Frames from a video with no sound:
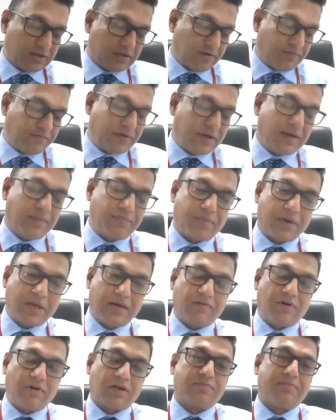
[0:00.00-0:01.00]
of April
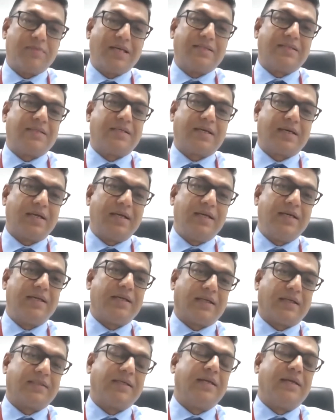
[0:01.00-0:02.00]
was basically
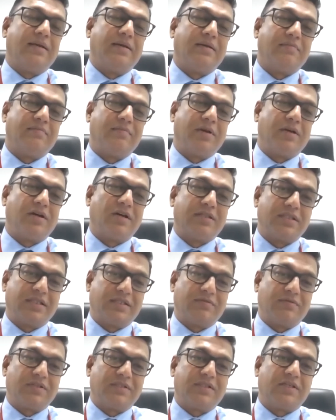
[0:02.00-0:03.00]
nothing because
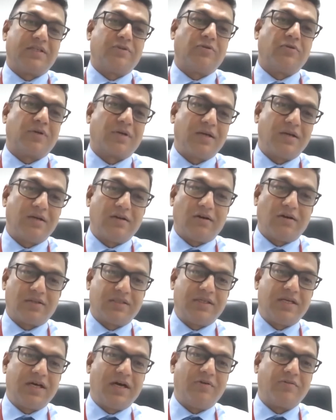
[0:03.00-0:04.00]
it was a total
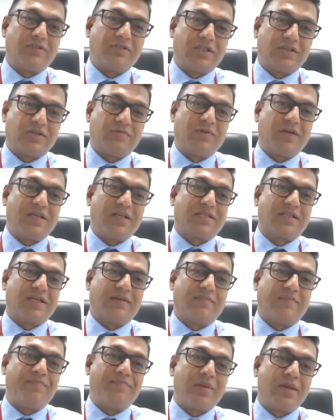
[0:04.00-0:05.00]
lockdown
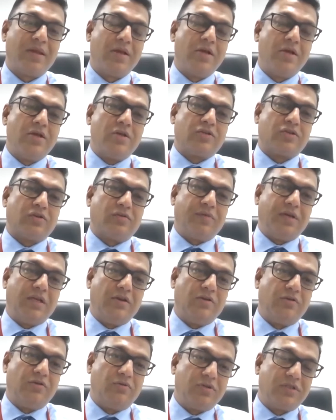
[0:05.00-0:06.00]
situation. So we
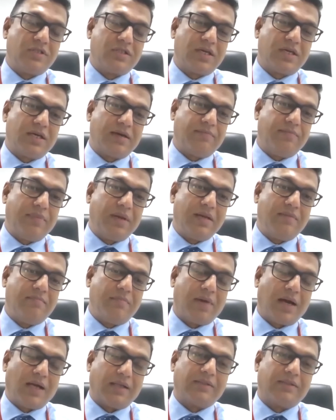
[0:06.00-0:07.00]
lose a big
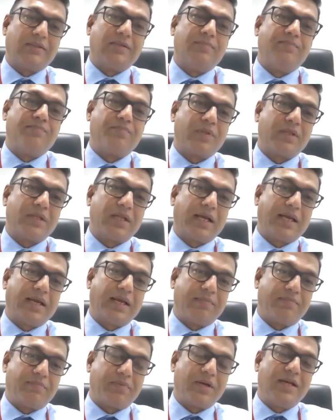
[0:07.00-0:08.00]
month, like
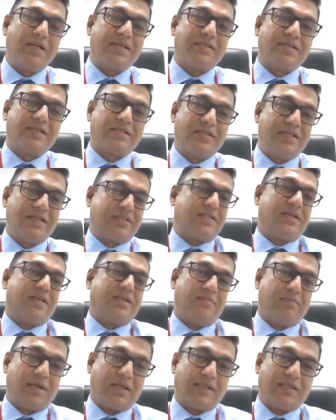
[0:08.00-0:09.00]
April is a seasonal
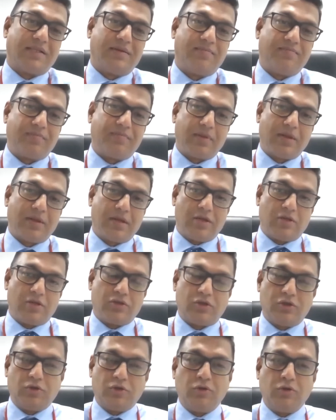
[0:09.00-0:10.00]
month.
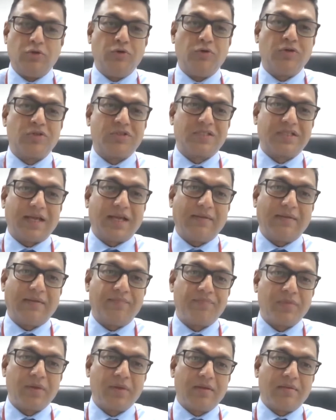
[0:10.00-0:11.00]
So you lose
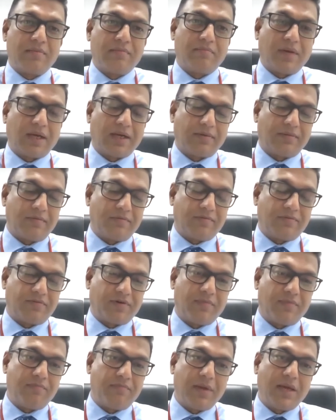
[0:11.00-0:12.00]
that. But
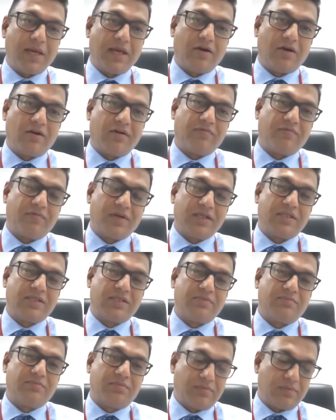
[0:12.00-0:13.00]
from May onwards,
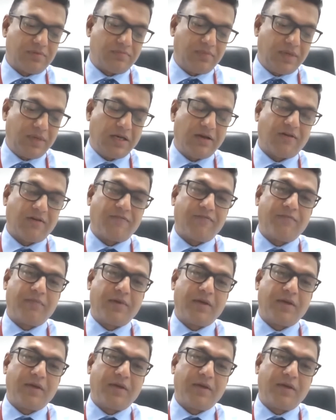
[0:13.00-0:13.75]
middle of May